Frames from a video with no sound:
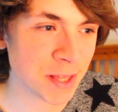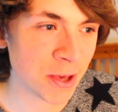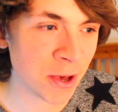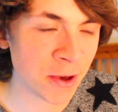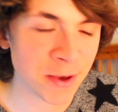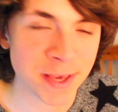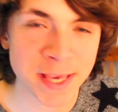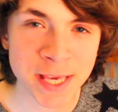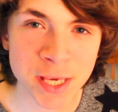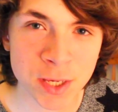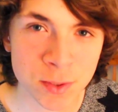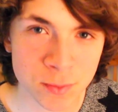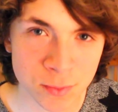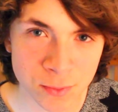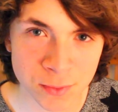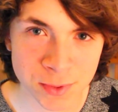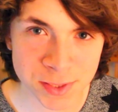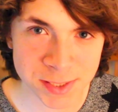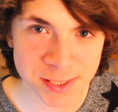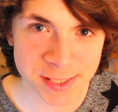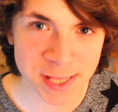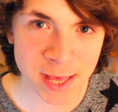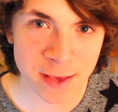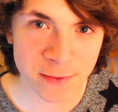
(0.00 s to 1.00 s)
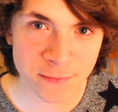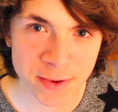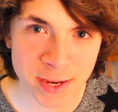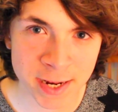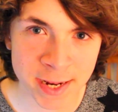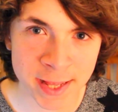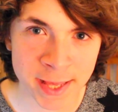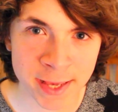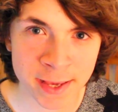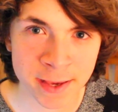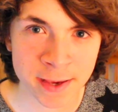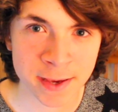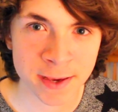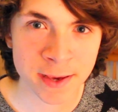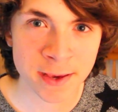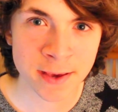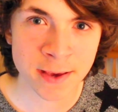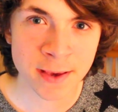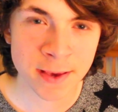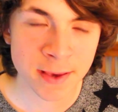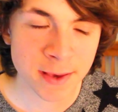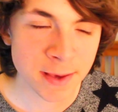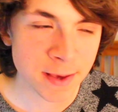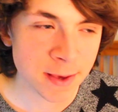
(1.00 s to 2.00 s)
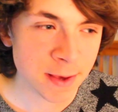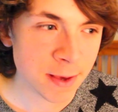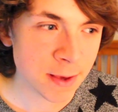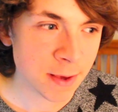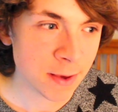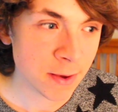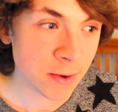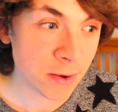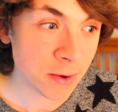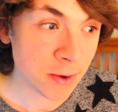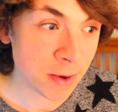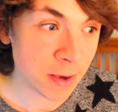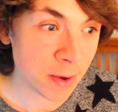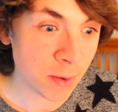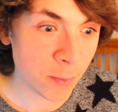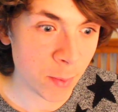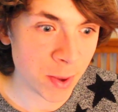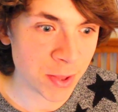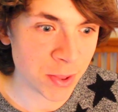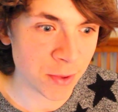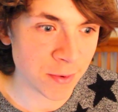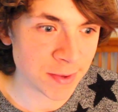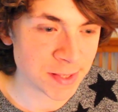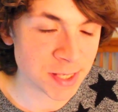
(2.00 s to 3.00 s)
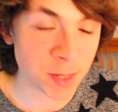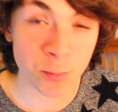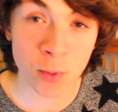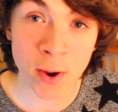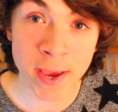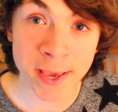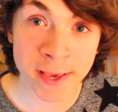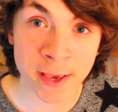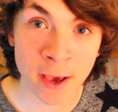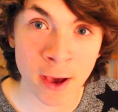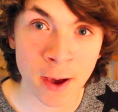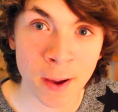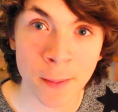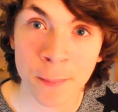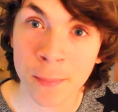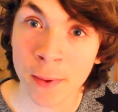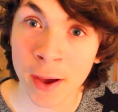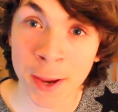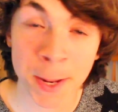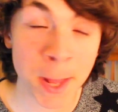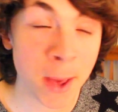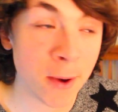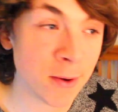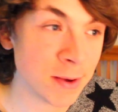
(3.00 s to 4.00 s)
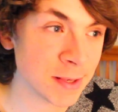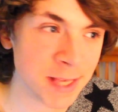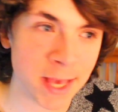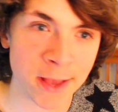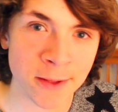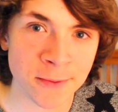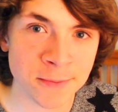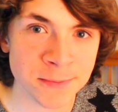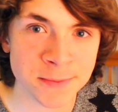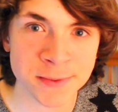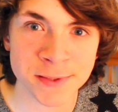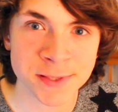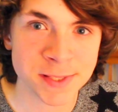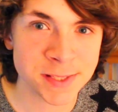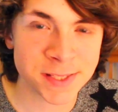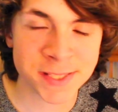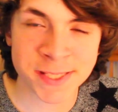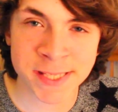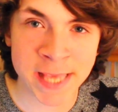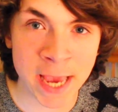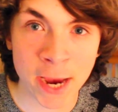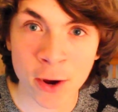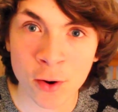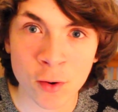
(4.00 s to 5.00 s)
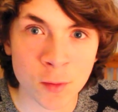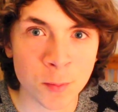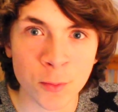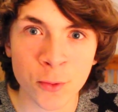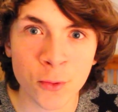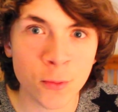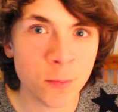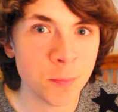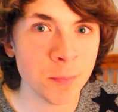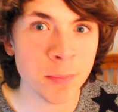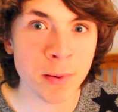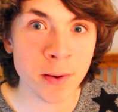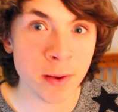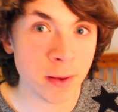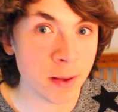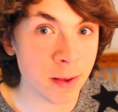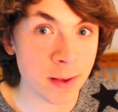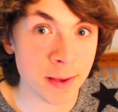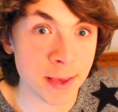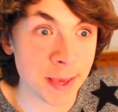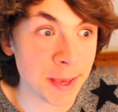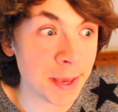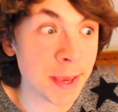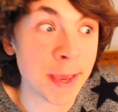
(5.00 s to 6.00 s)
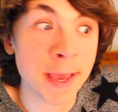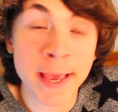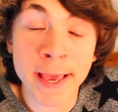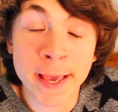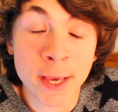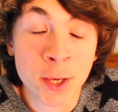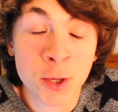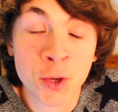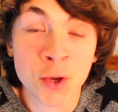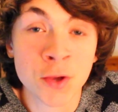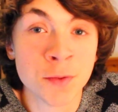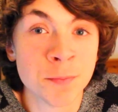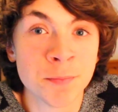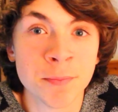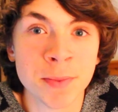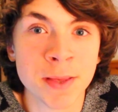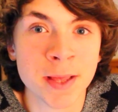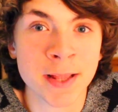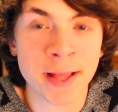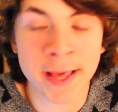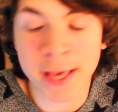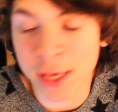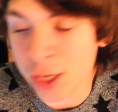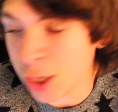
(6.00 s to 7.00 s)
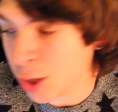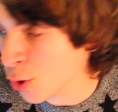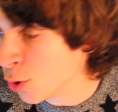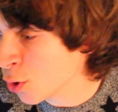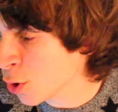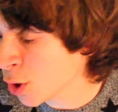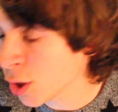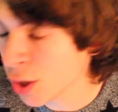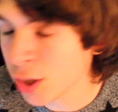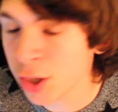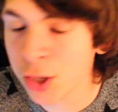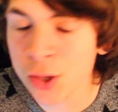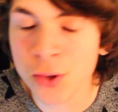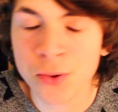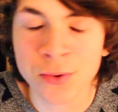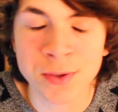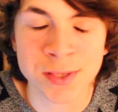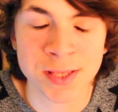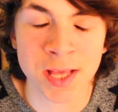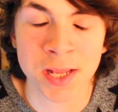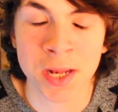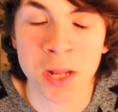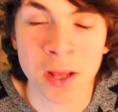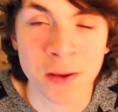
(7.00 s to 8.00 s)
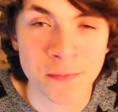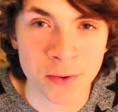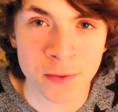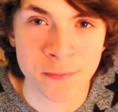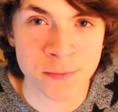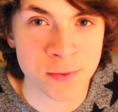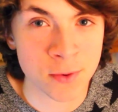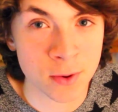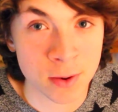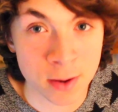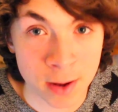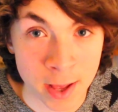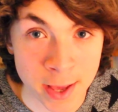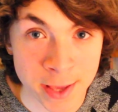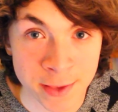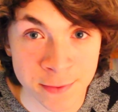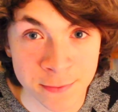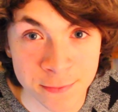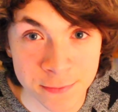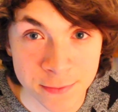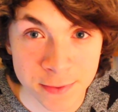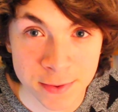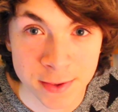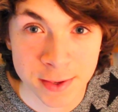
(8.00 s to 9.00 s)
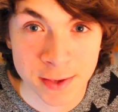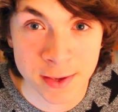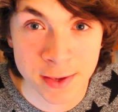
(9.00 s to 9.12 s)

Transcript: that are equal to that feeling, whether it's a breakup. I know it sounds terrible, but it could be like you could lose the love of your life,